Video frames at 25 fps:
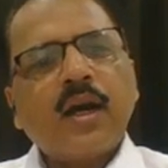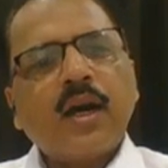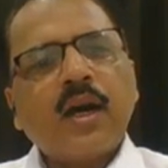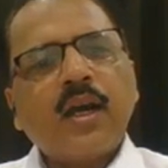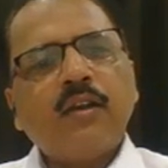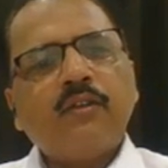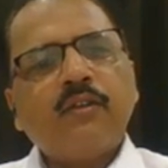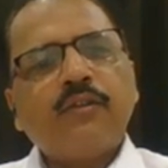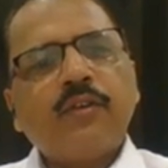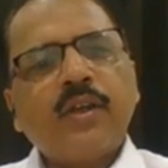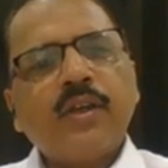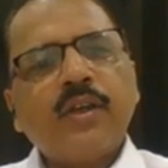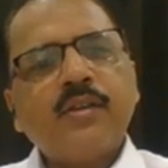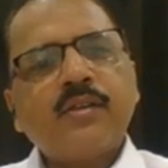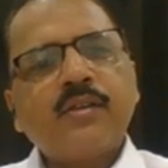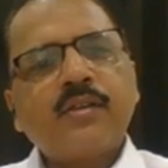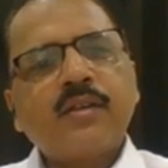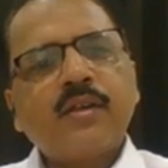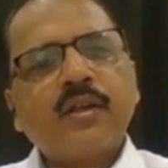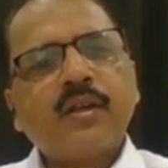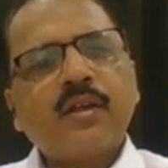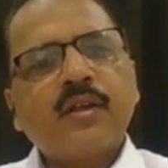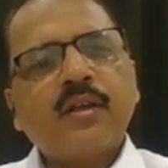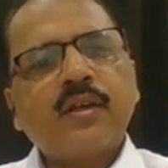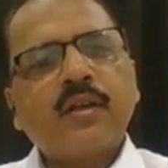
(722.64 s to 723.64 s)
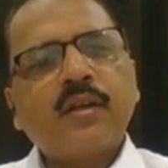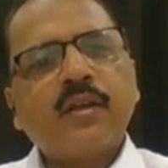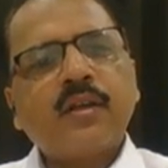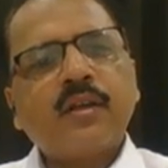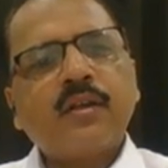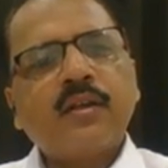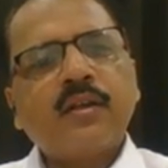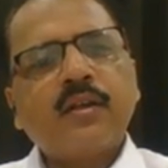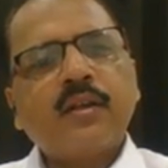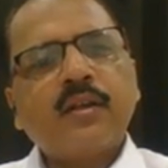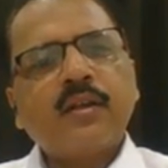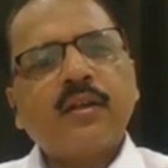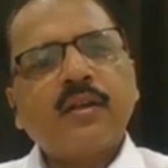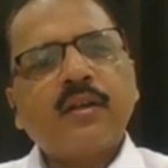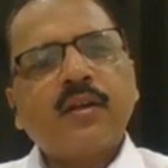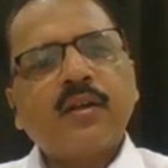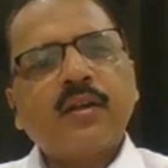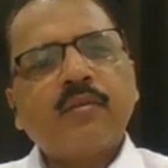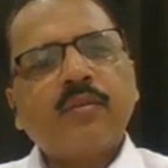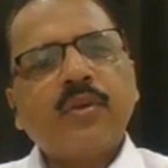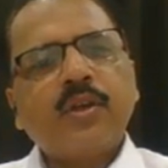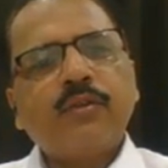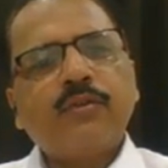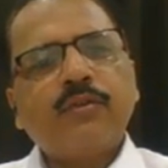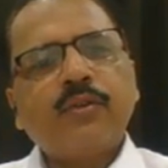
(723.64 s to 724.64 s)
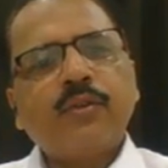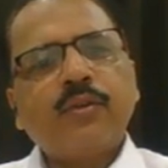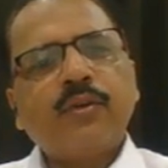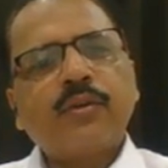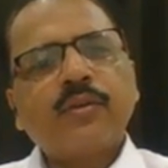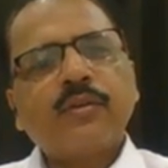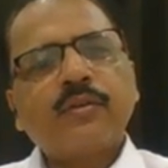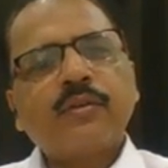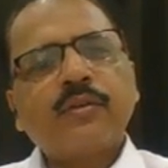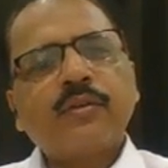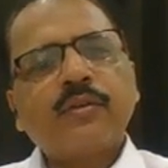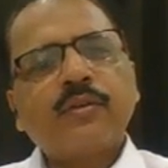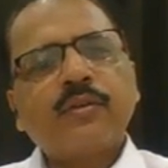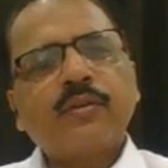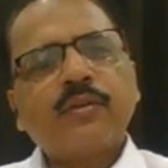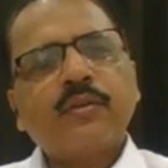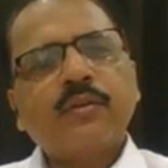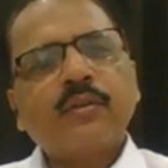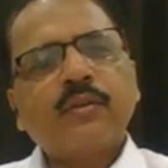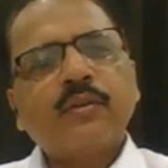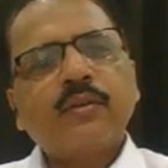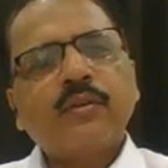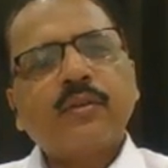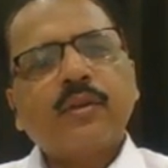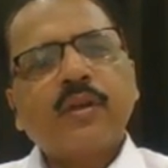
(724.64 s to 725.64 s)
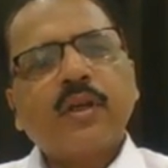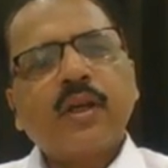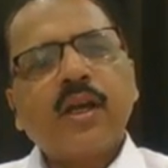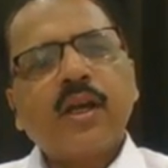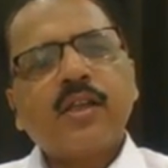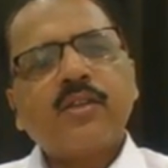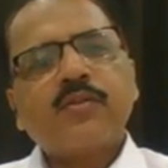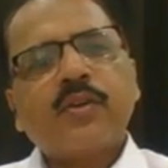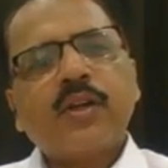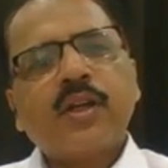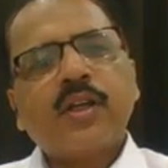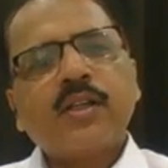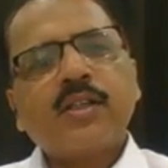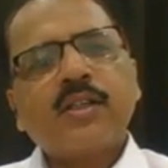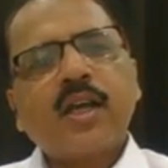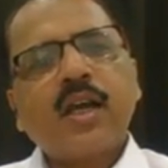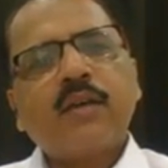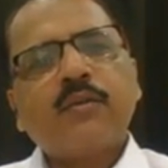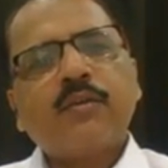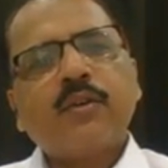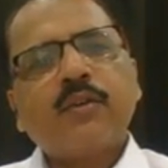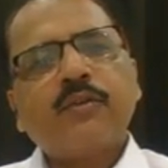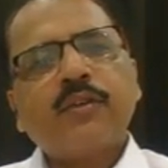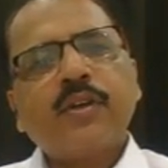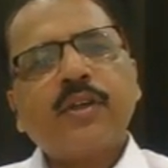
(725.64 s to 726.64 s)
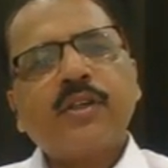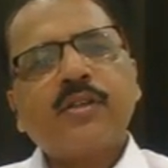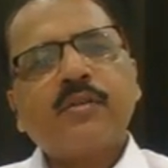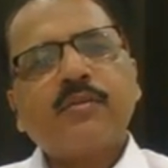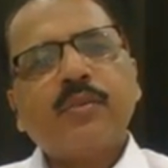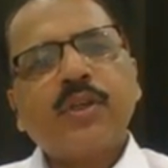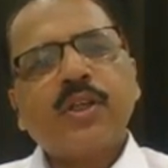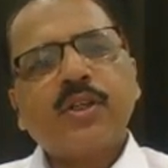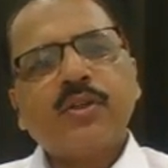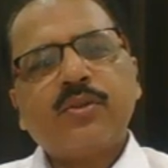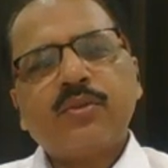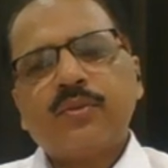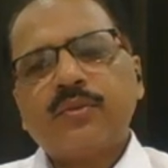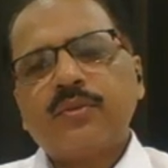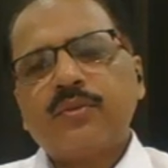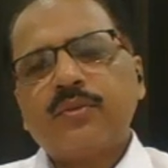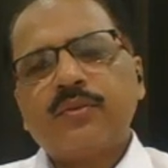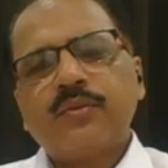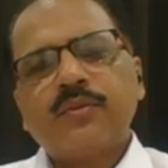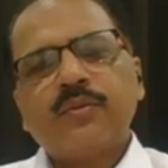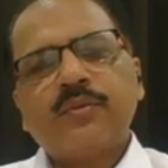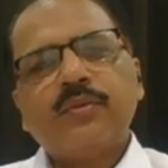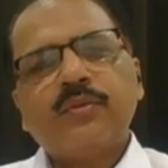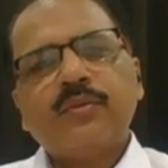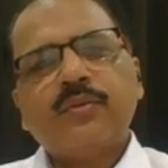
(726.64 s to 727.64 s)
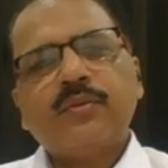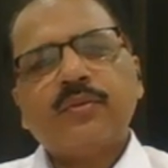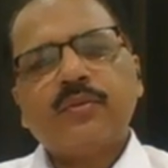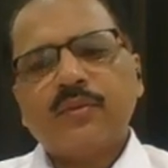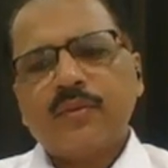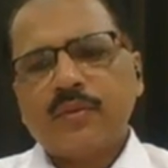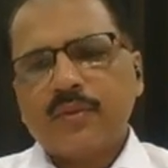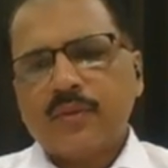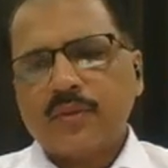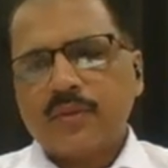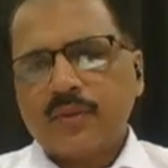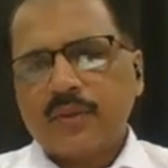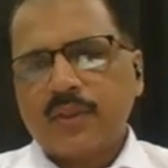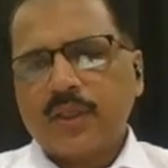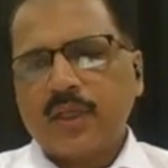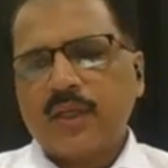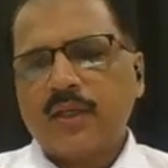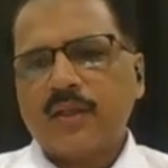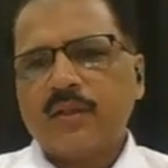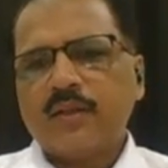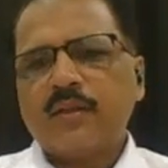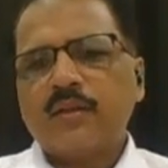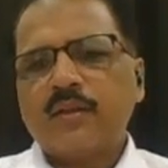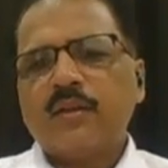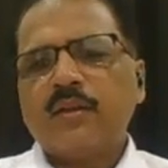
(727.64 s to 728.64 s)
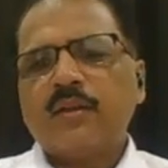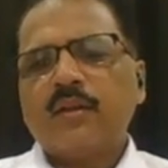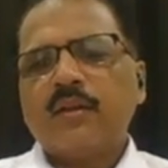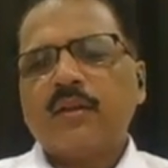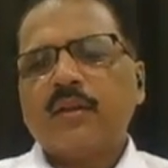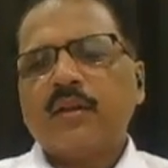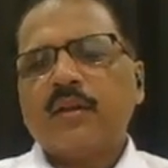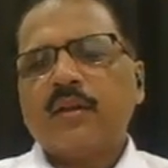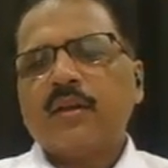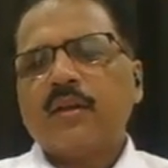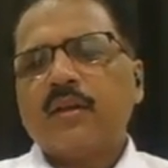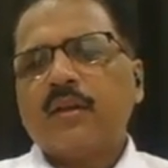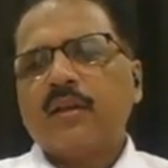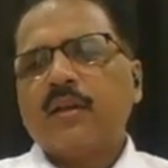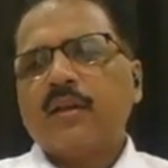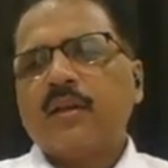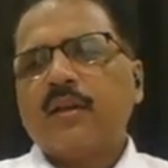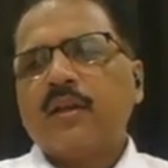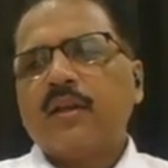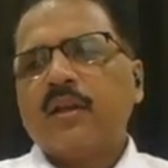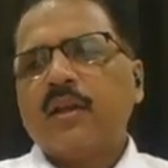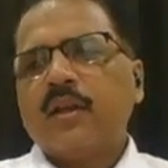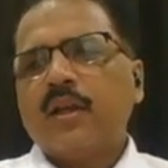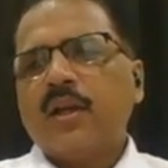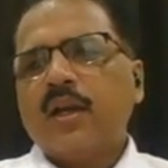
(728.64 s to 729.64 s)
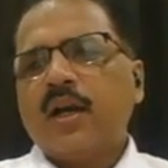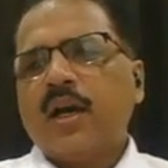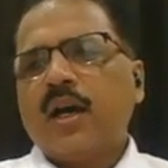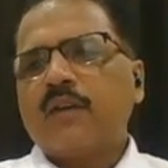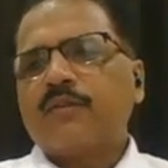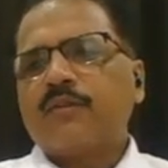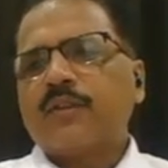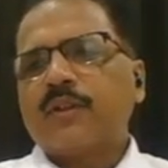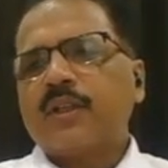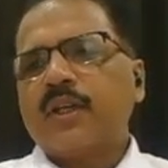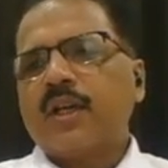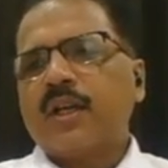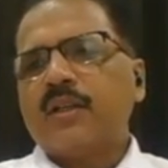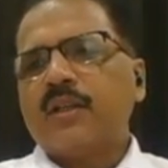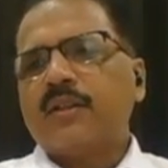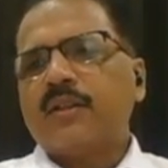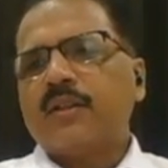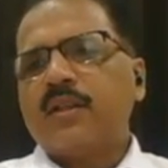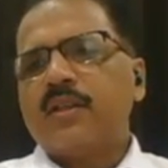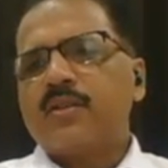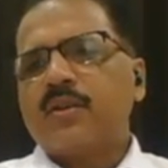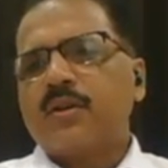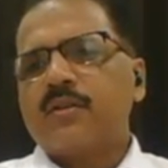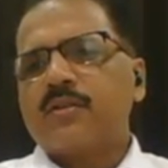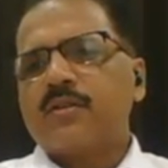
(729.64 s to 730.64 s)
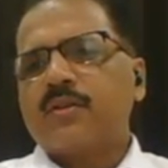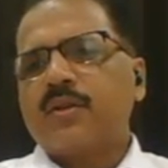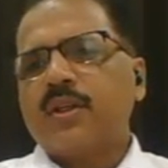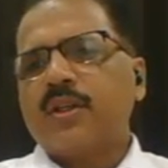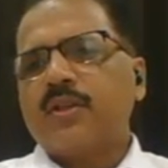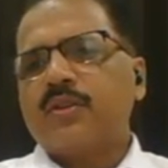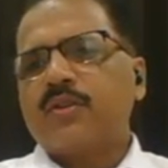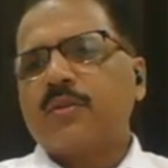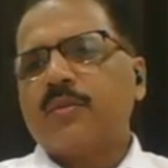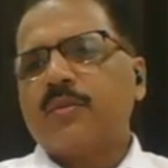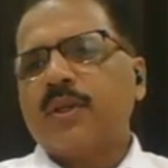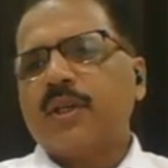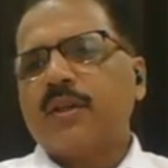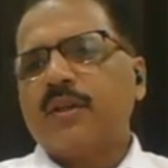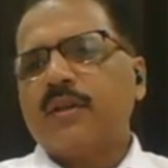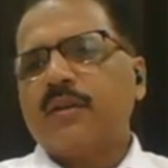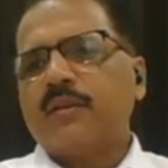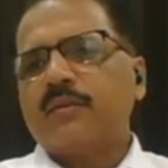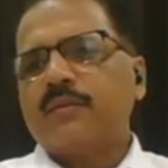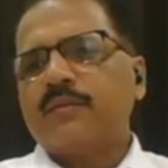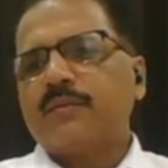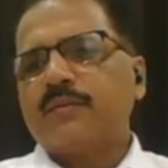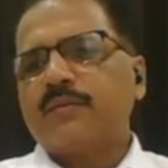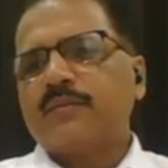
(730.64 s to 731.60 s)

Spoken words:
I'll freeze B4, as well as I have to freeze B2. Then after that, this also need to be,